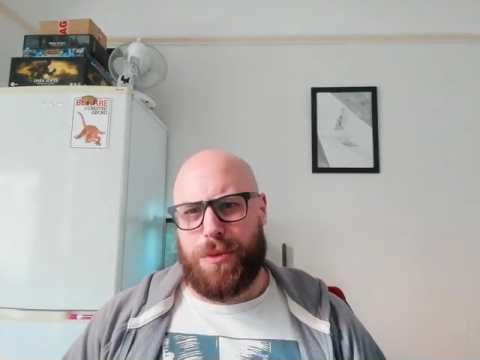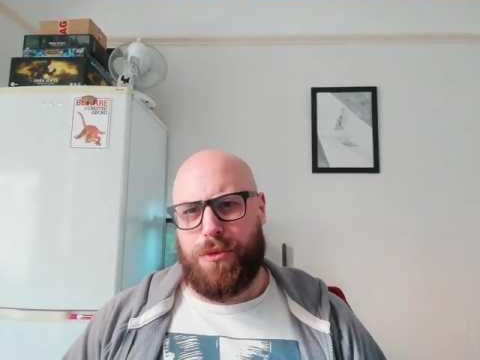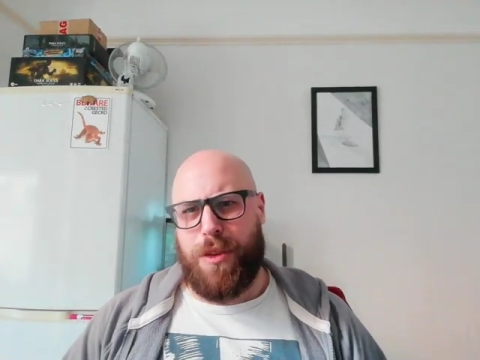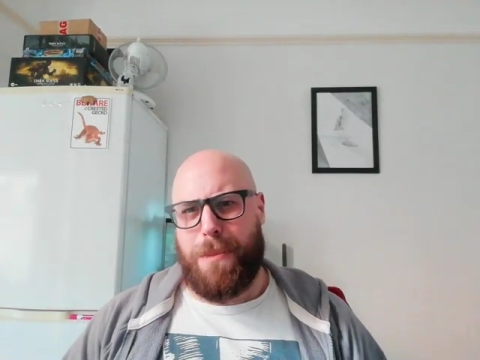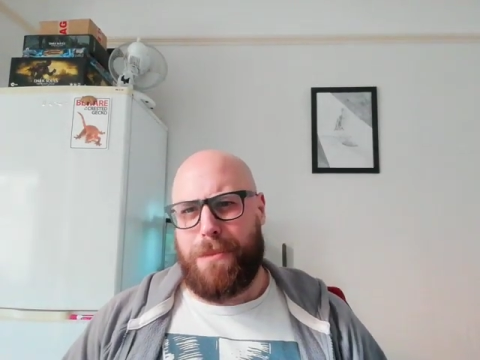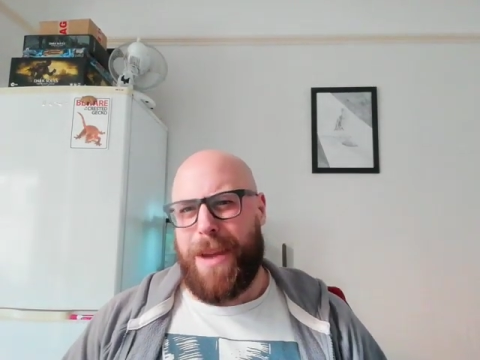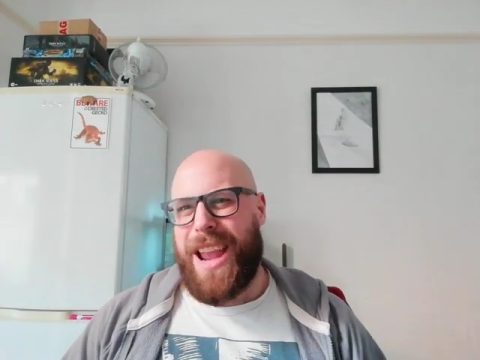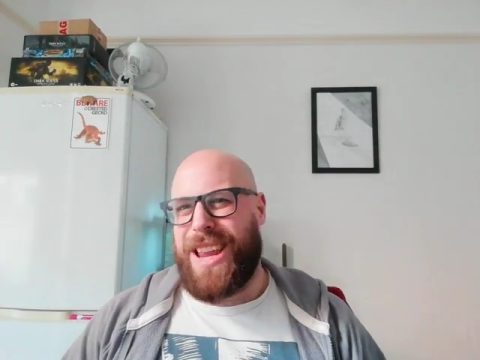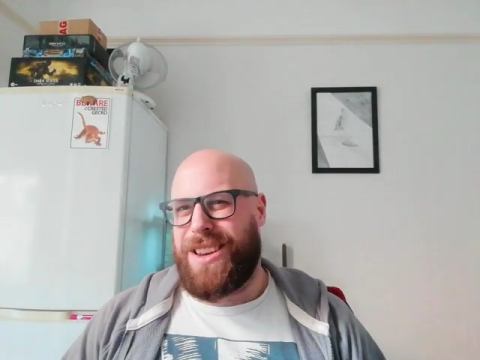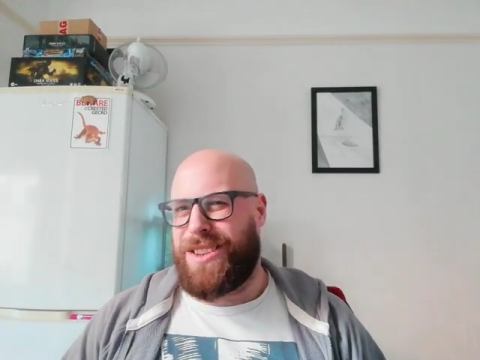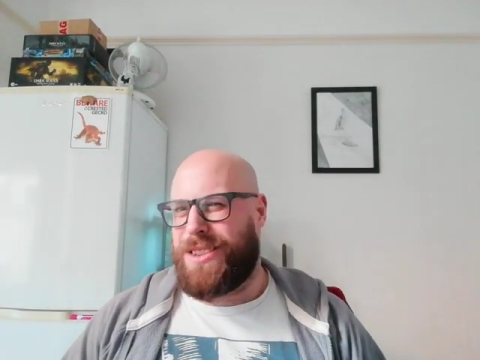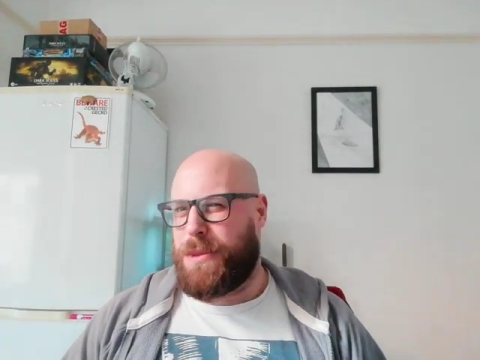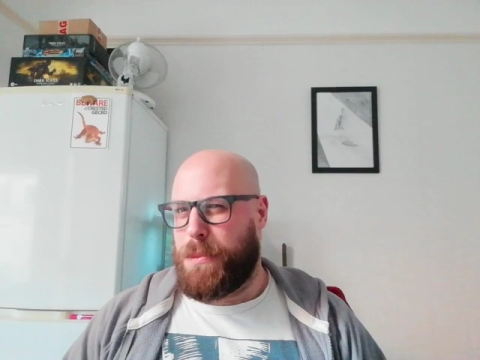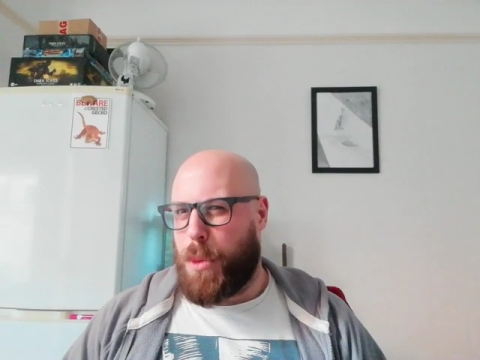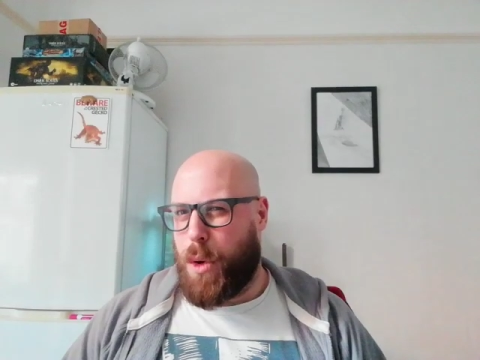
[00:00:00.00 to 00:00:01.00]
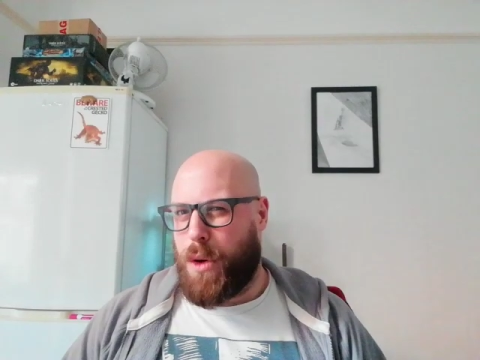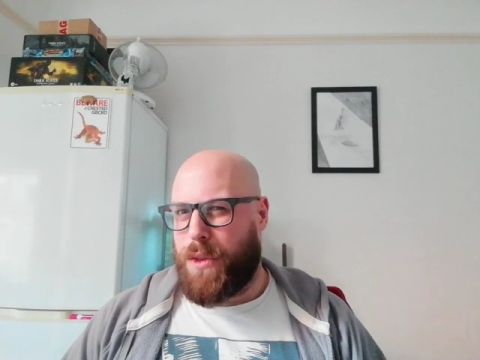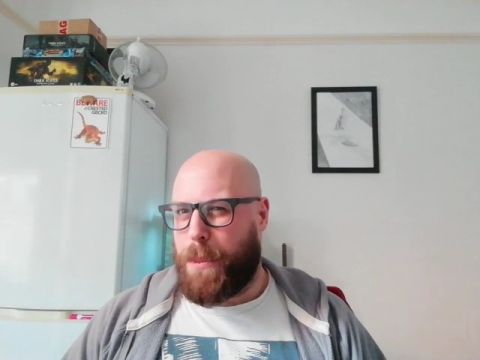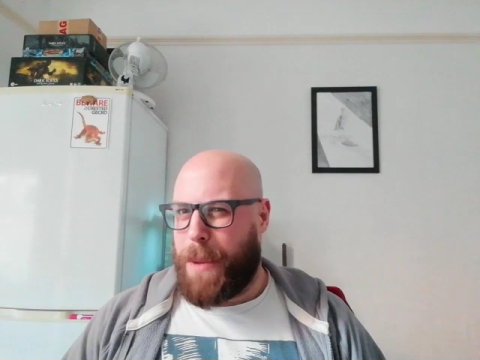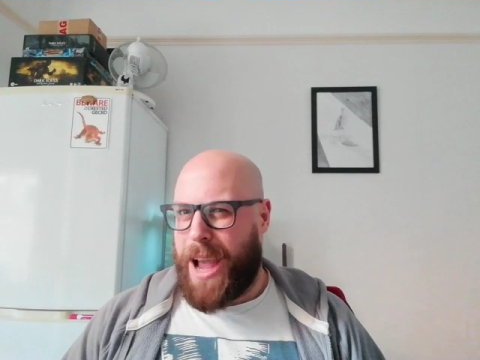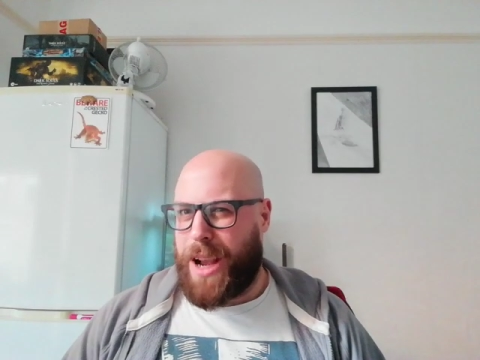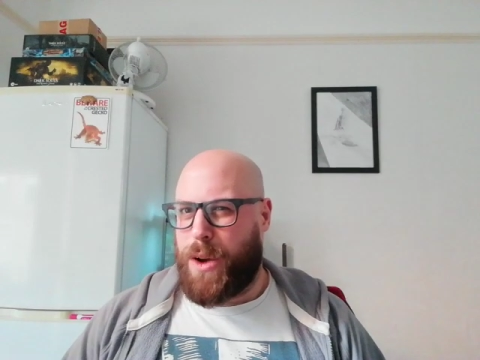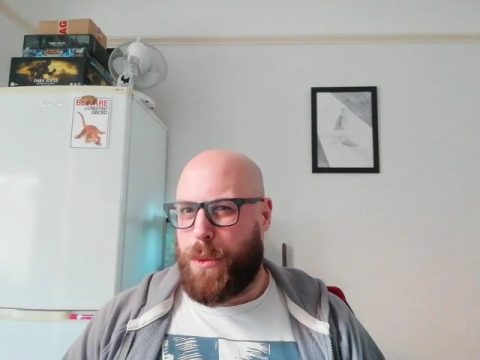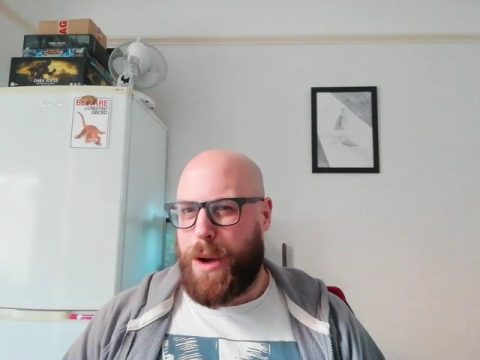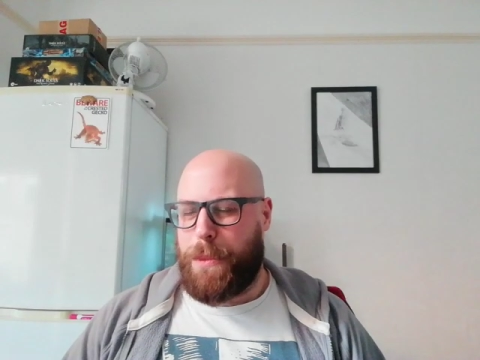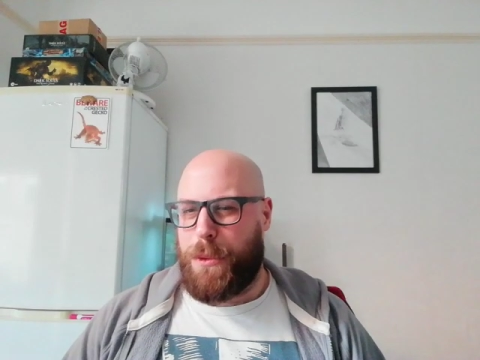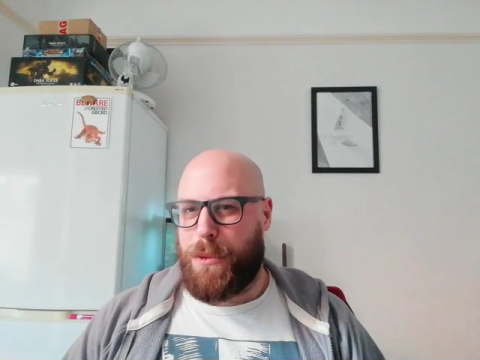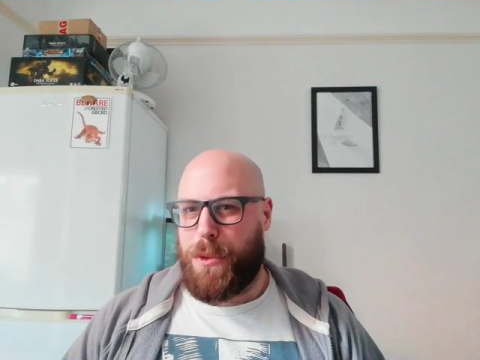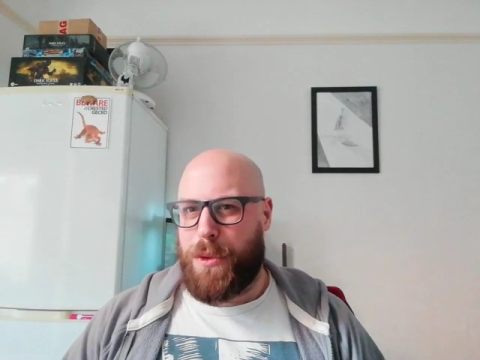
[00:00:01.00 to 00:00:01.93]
remained more of a backup weapon